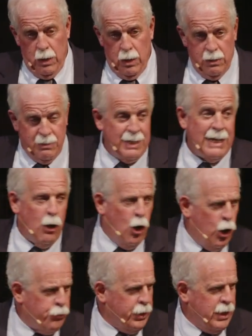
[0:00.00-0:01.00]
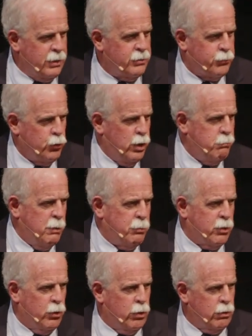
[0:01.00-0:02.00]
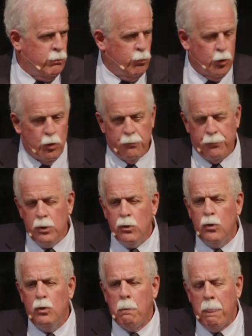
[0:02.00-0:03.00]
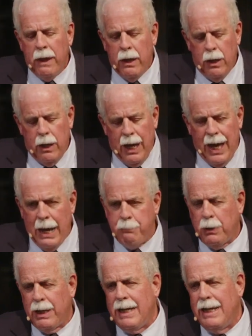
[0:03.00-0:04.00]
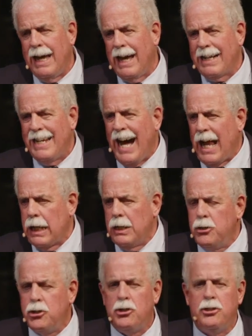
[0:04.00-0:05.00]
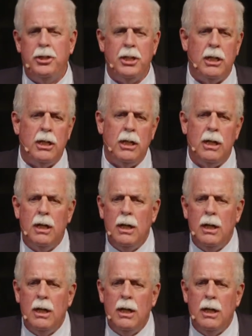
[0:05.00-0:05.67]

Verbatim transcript: see all things through a biblical worldview happily acknowledge the